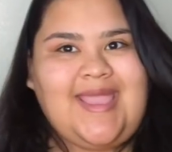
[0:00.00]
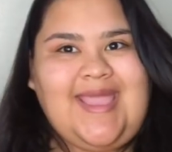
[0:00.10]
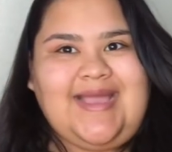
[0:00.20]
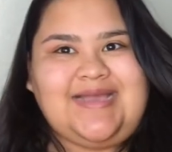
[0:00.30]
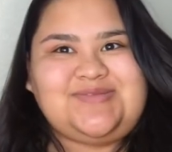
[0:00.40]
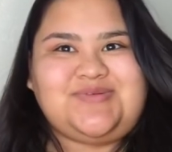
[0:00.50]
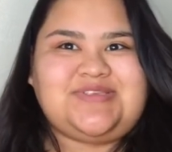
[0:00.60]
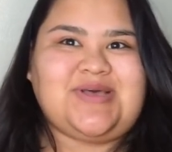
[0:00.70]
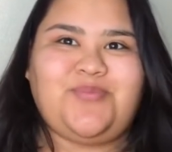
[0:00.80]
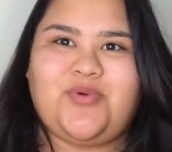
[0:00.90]
Hey guys,
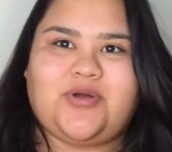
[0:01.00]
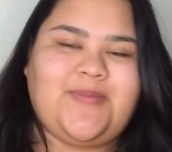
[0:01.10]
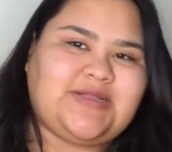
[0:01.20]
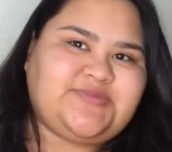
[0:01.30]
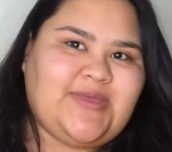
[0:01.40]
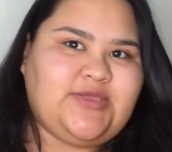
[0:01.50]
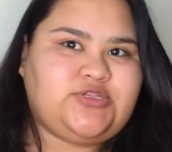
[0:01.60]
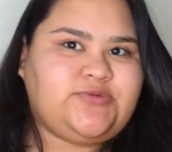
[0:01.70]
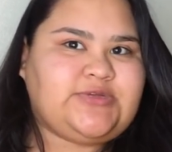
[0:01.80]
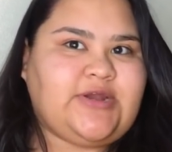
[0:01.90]
what's up? Welcome back to my
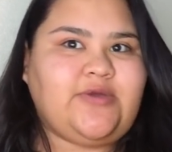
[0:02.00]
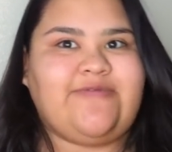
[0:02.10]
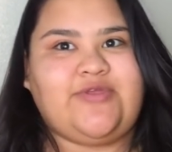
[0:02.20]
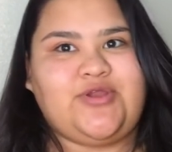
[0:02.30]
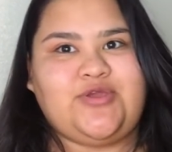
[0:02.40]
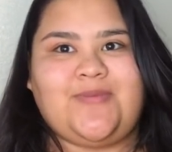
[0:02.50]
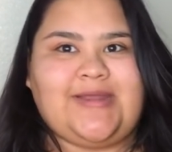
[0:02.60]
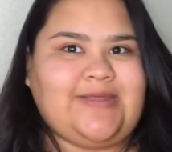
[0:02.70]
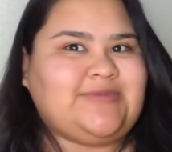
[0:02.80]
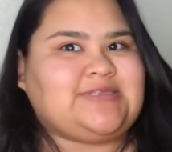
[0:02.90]
YouTube channel. If you're new, my
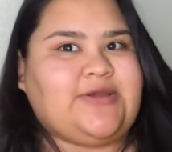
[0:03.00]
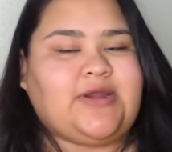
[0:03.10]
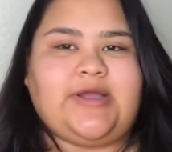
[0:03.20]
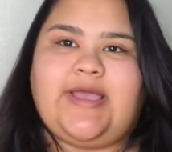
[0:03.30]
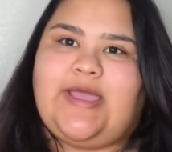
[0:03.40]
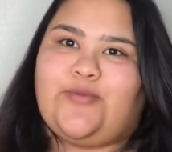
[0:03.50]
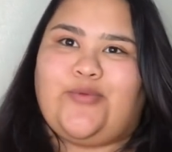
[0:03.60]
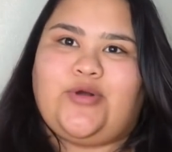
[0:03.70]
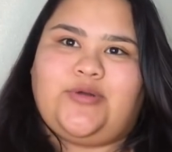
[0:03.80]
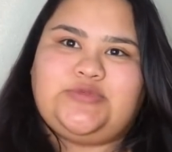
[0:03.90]
name is Erika and
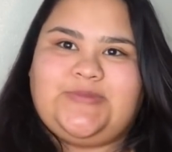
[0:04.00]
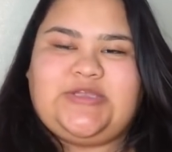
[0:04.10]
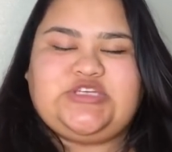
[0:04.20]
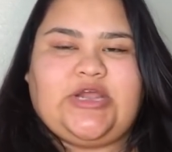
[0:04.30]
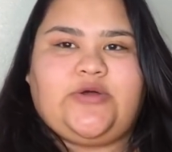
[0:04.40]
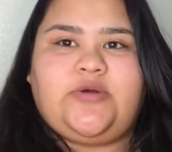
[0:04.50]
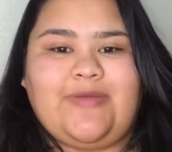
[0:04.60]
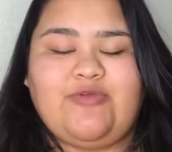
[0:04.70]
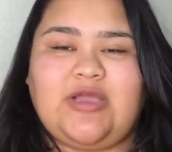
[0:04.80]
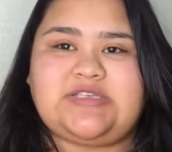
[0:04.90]
welcome to my channel.
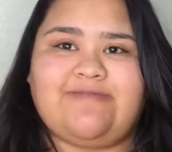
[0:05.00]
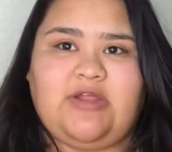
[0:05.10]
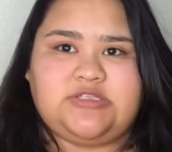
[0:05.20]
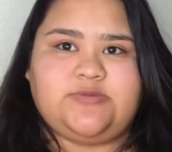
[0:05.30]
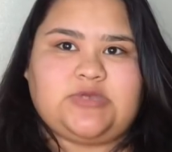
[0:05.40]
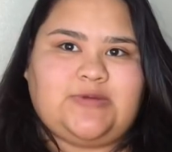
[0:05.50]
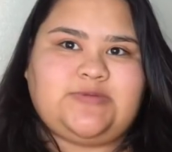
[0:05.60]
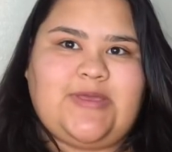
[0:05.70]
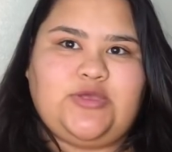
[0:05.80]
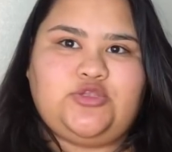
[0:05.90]
If you guys have not subscribed to
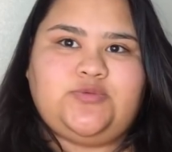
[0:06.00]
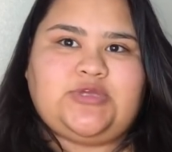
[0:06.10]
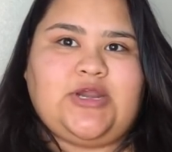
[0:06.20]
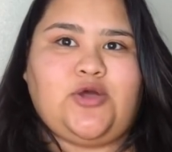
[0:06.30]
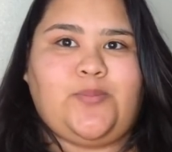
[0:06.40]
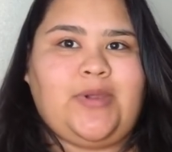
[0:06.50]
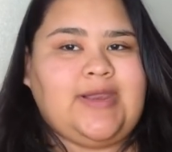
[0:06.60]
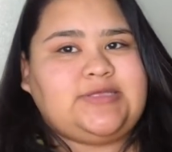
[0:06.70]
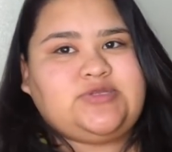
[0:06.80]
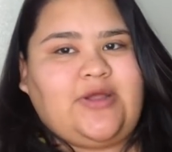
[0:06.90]
my YouTube channel,
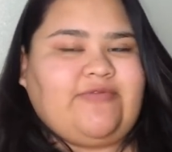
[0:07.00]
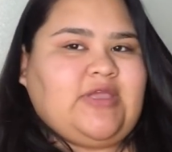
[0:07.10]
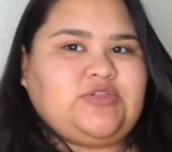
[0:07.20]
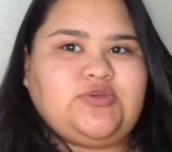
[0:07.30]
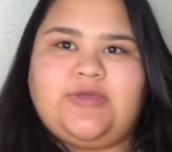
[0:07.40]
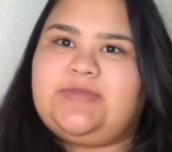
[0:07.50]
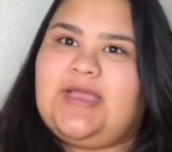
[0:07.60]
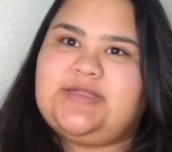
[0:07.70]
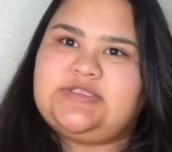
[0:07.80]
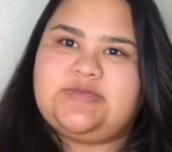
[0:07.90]
please do not forget to hit
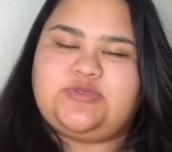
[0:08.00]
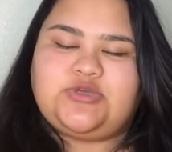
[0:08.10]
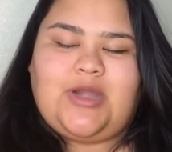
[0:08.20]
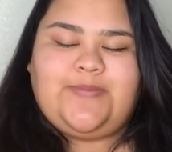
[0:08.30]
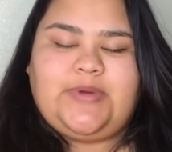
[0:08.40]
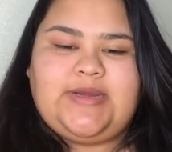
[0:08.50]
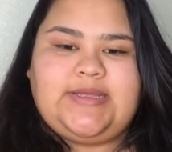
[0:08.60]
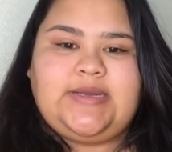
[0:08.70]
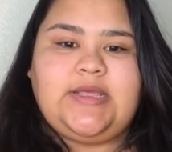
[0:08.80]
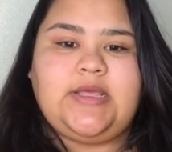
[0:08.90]
that subscribe
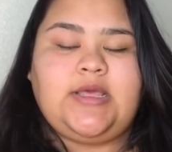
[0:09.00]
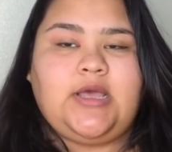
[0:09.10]
button.